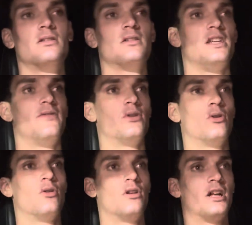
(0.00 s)
Even
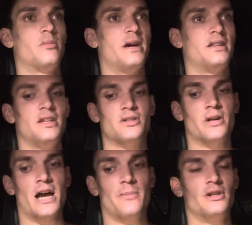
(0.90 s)
though a lot of bad things are
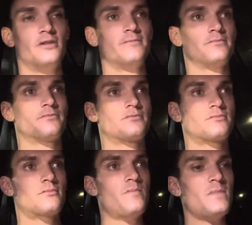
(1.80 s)
happening,
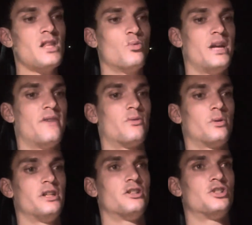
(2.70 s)
we have a
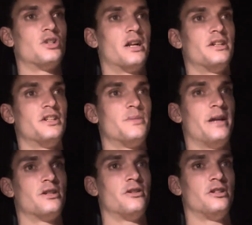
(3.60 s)
really good shot at
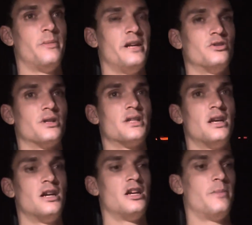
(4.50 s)
dismantling the Matrix.
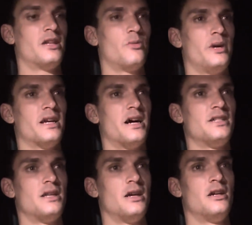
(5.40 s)
And by the way,
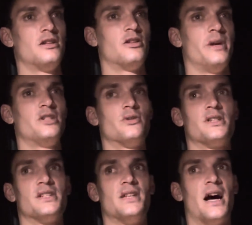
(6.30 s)
guys, the
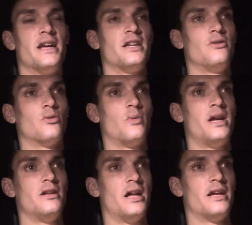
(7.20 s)
Matrix is dying either
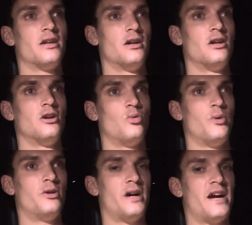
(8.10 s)
way. Like,
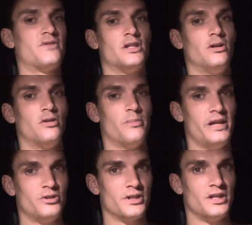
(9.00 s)
we don't have to kill the
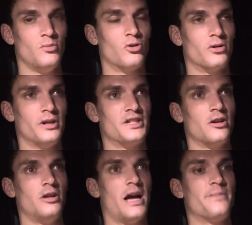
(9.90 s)
Matrix anymore. It's
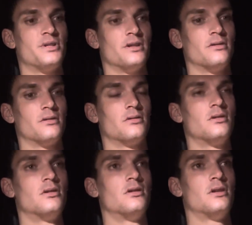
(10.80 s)
collapsing.
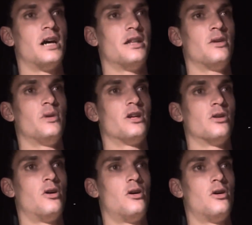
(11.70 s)
I think we can
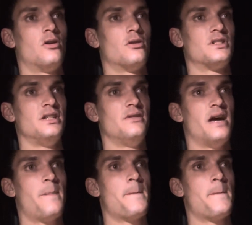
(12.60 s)
all see that.